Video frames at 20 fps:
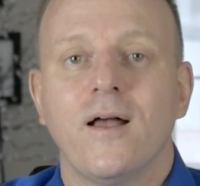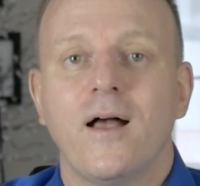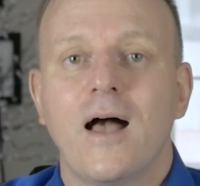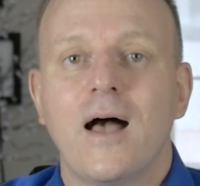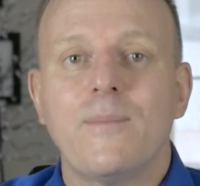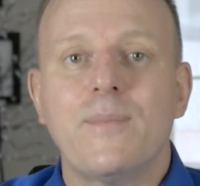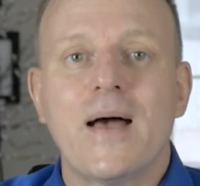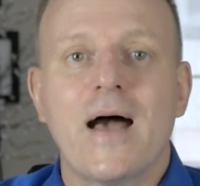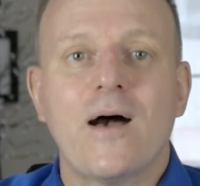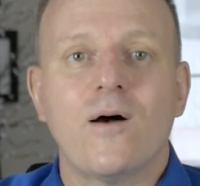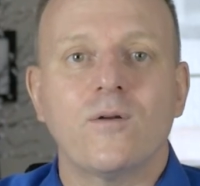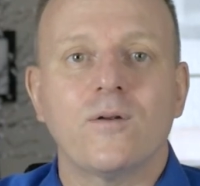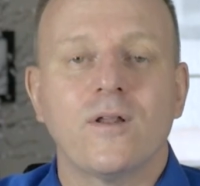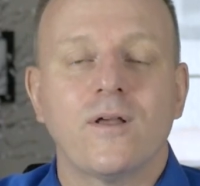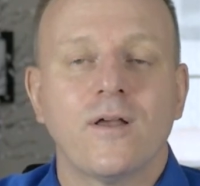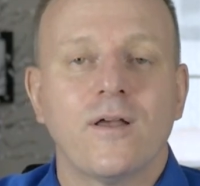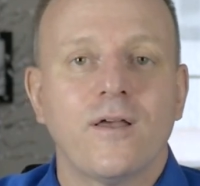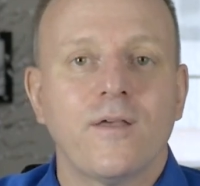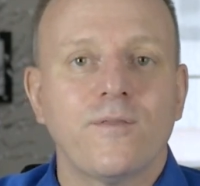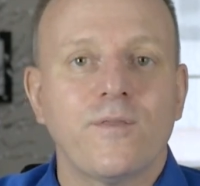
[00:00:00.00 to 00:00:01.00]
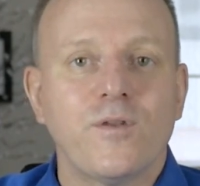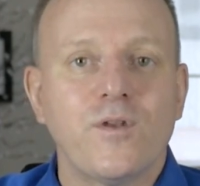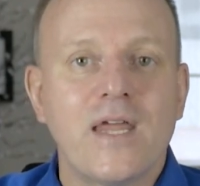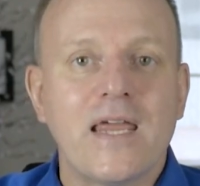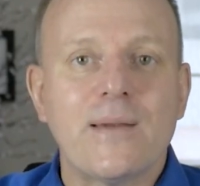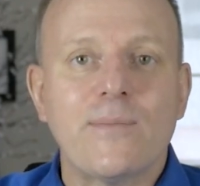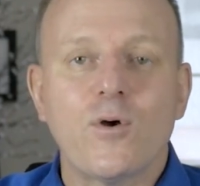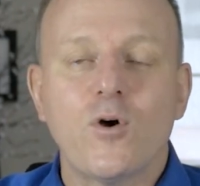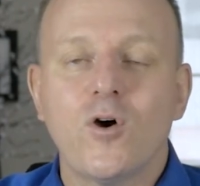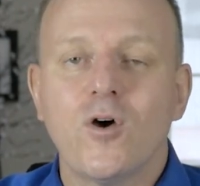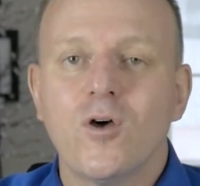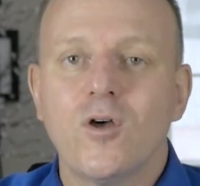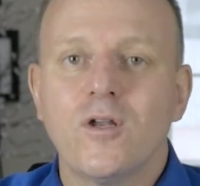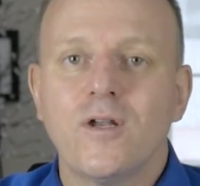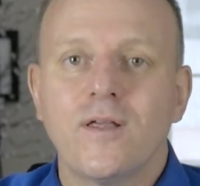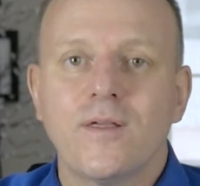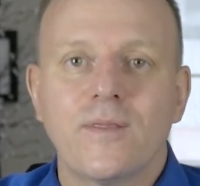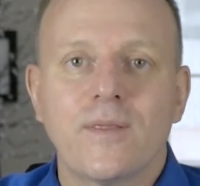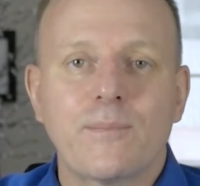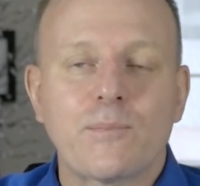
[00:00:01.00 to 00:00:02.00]
about the
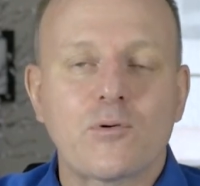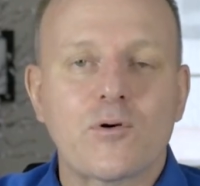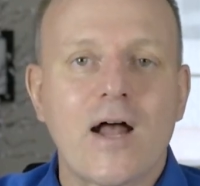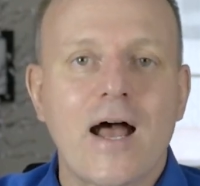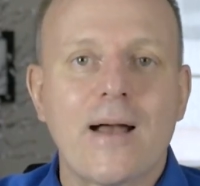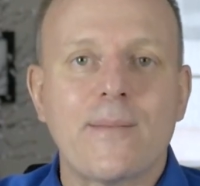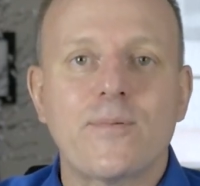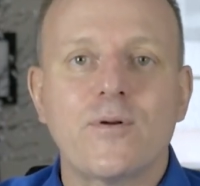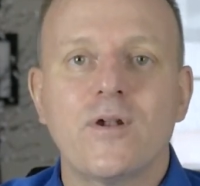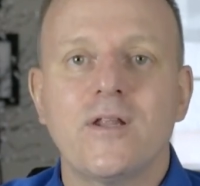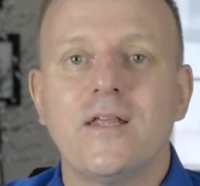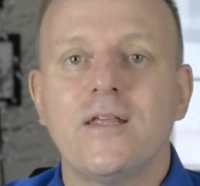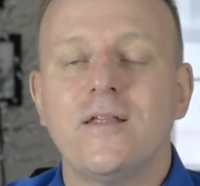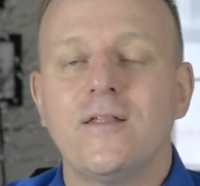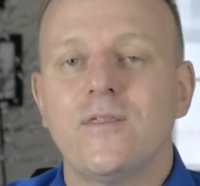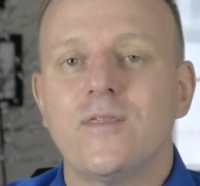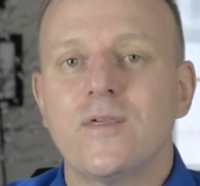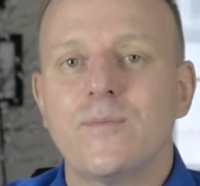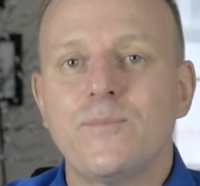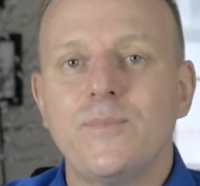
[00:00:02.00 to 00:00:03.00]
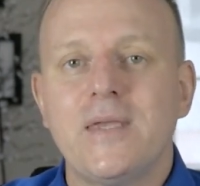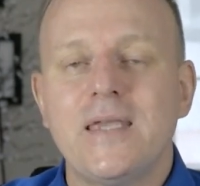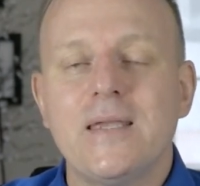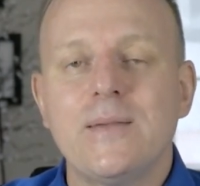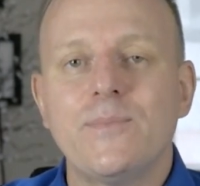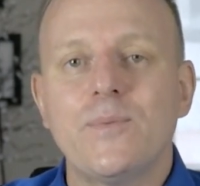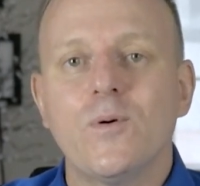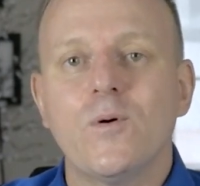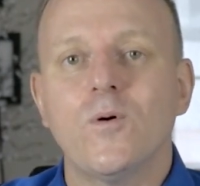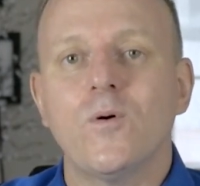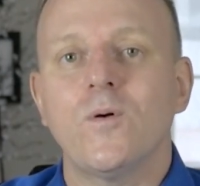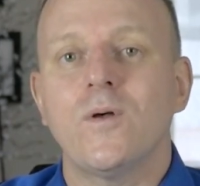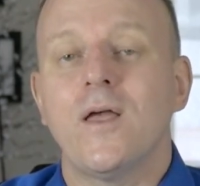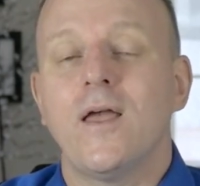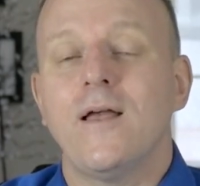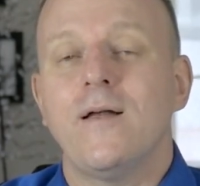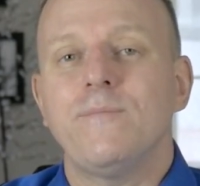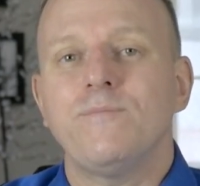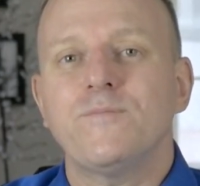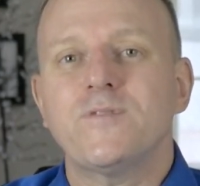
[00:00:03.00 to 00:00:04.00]
neighborhood, the property, the people,
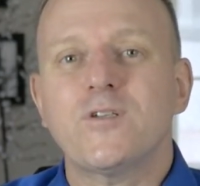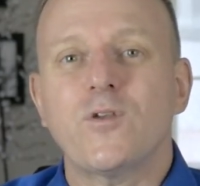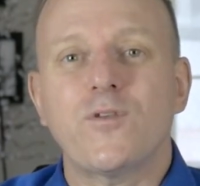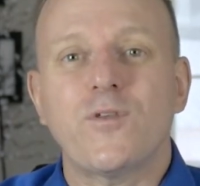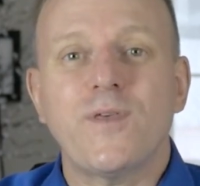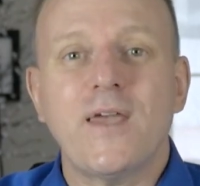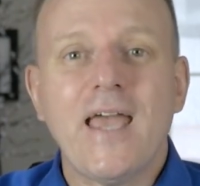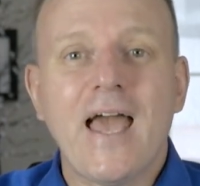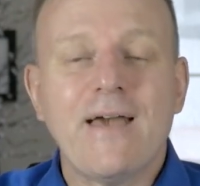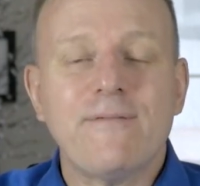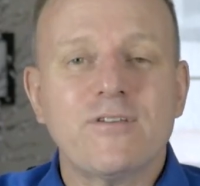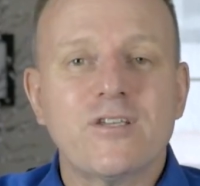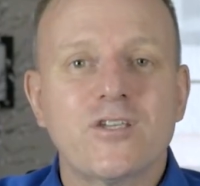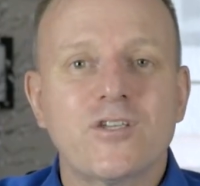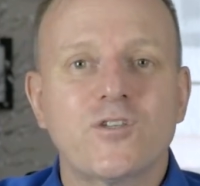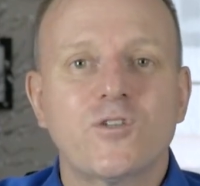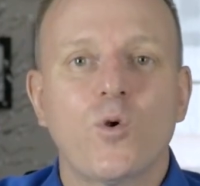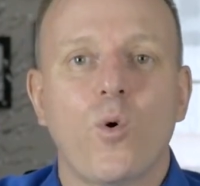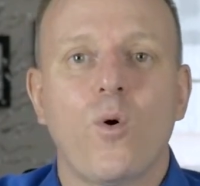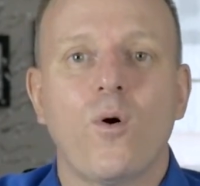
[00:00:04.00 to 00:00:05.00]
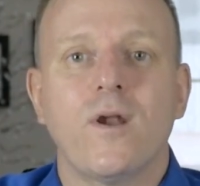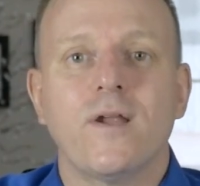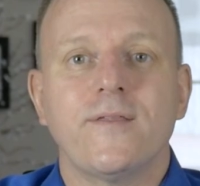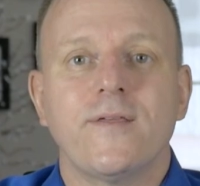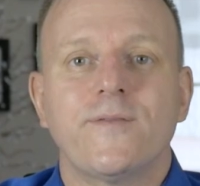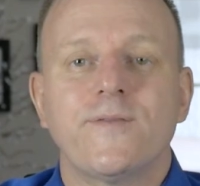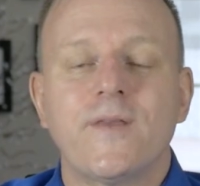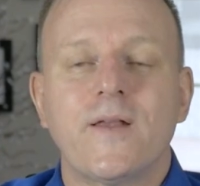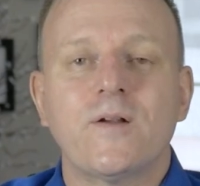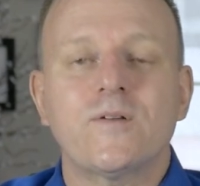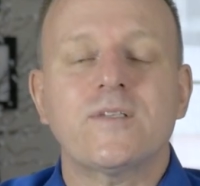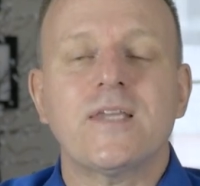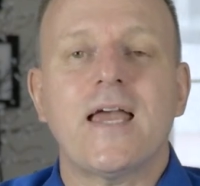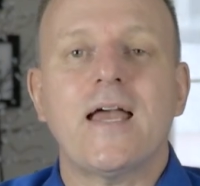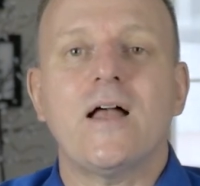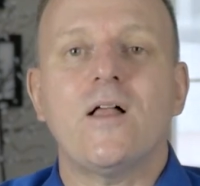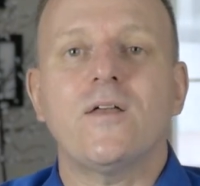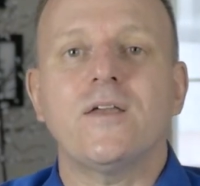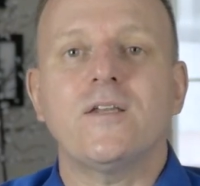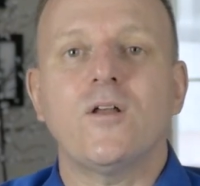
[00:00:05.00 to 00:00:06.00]
so that they have a story that they're
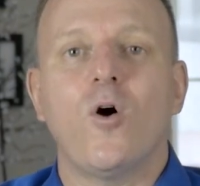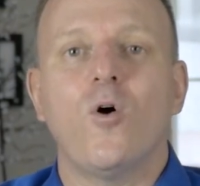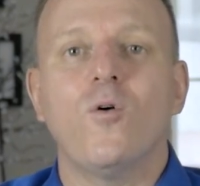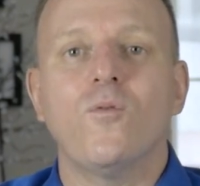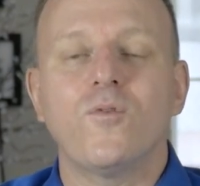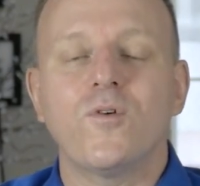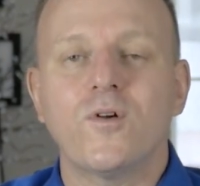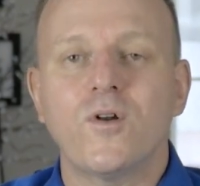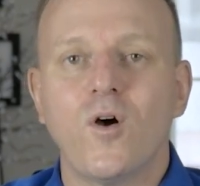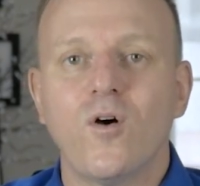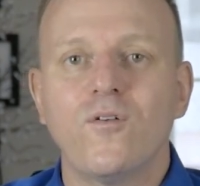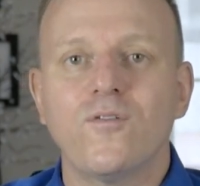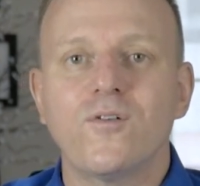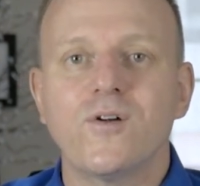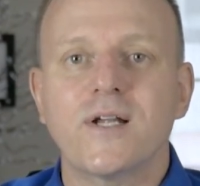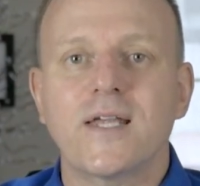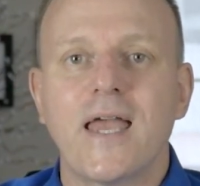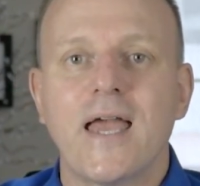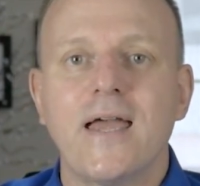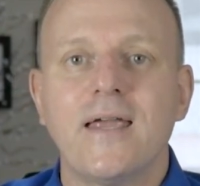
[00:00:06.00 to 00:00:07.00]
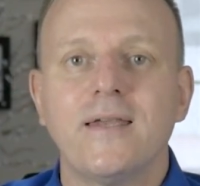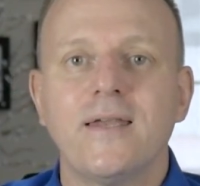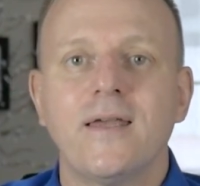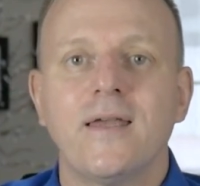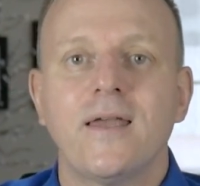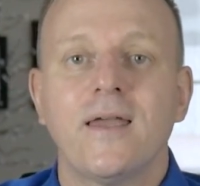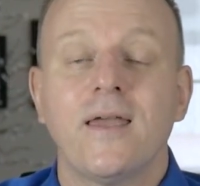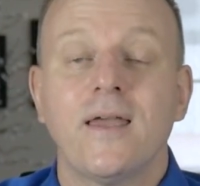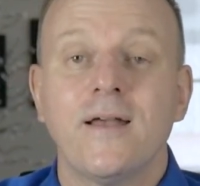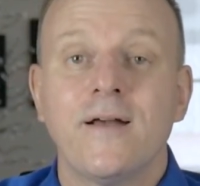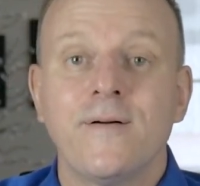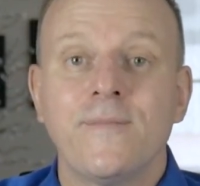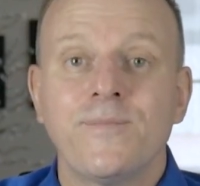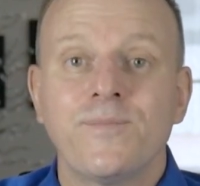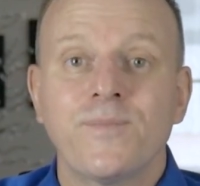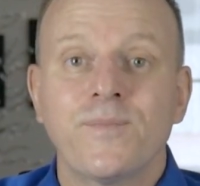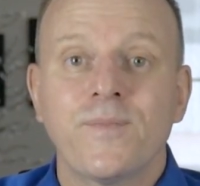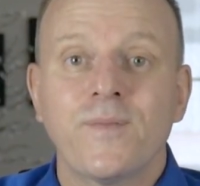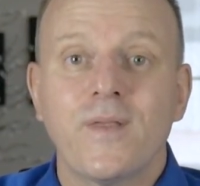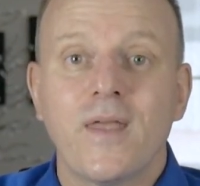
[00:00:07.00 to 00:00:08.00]
telling over and over again,
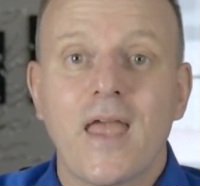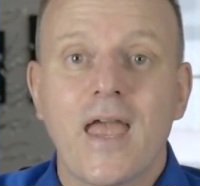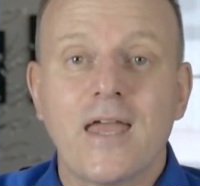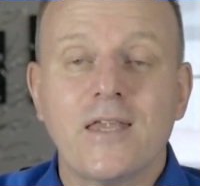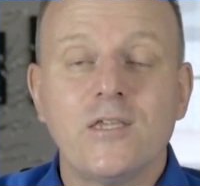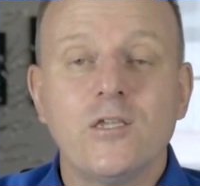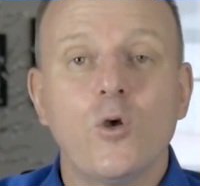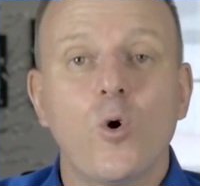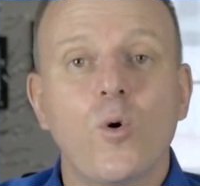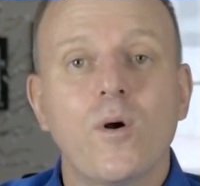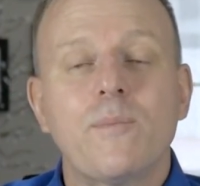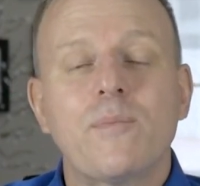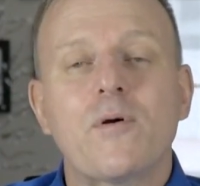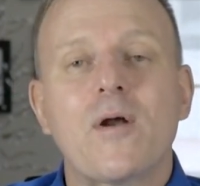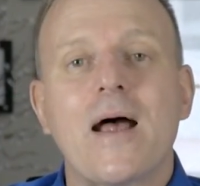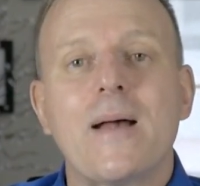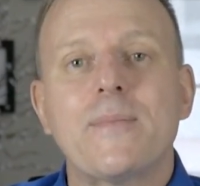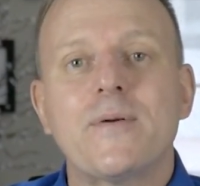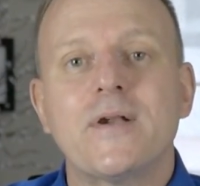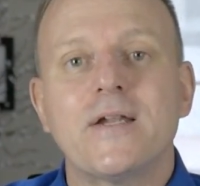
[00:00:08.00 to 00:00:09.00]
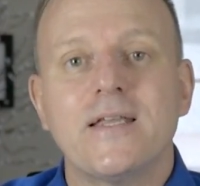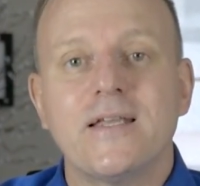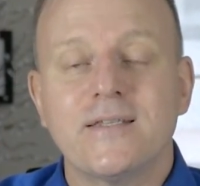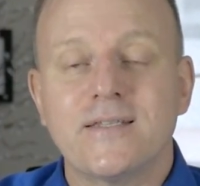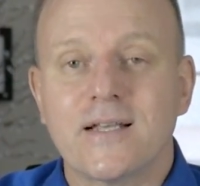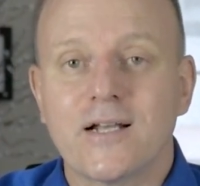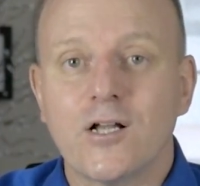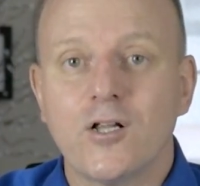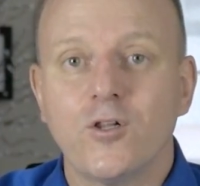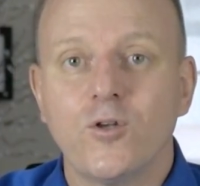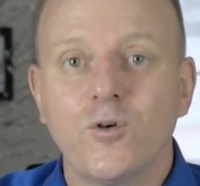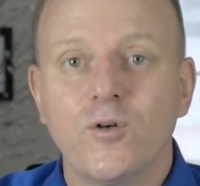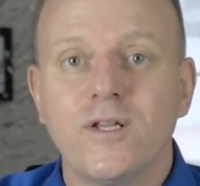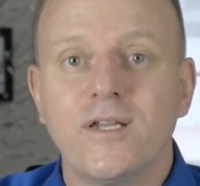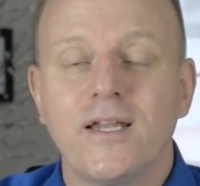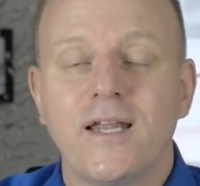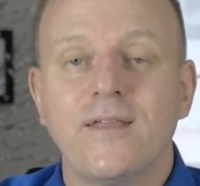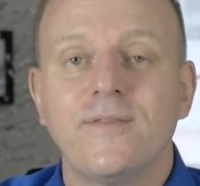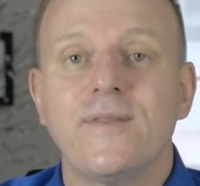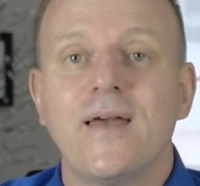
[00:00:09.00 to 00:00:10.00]
and your property is
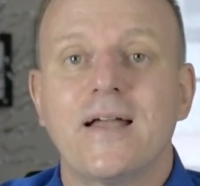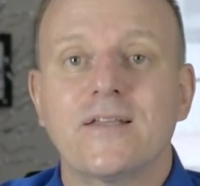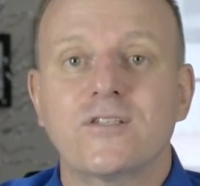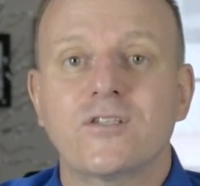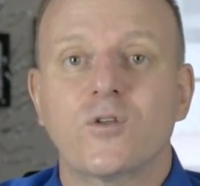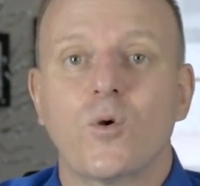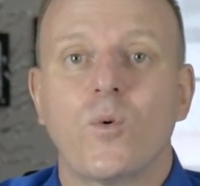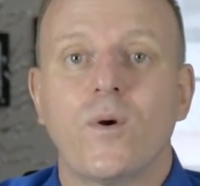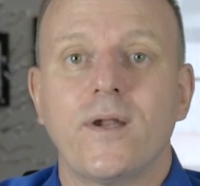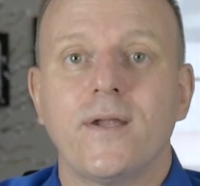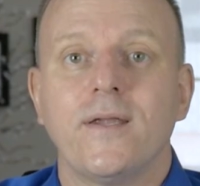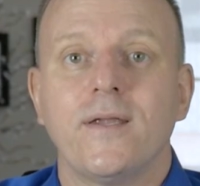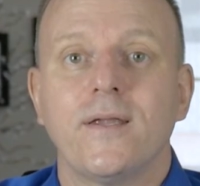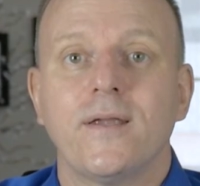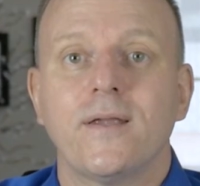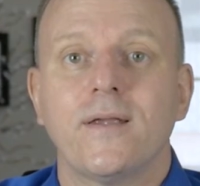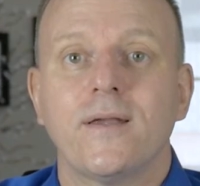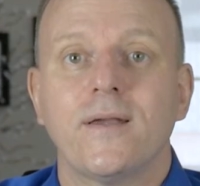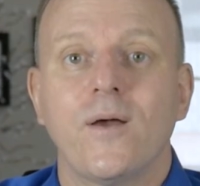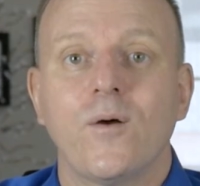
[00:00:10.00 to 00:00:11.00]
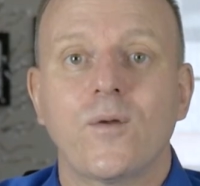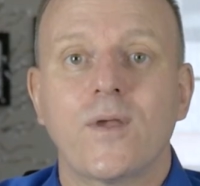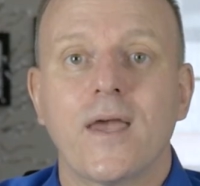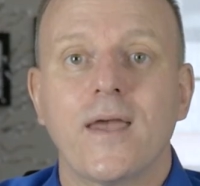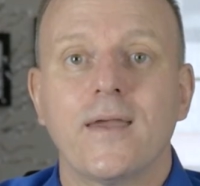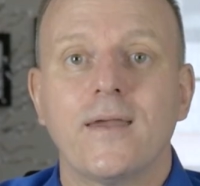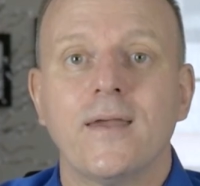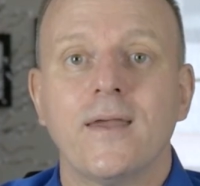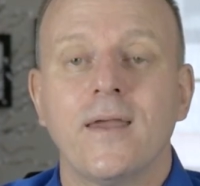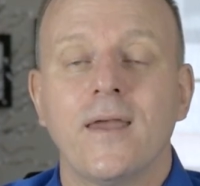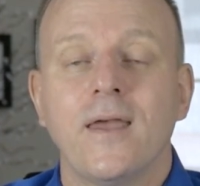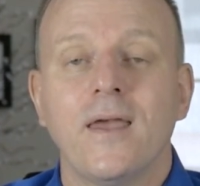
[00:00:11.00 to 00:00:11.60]
included in that story, okay?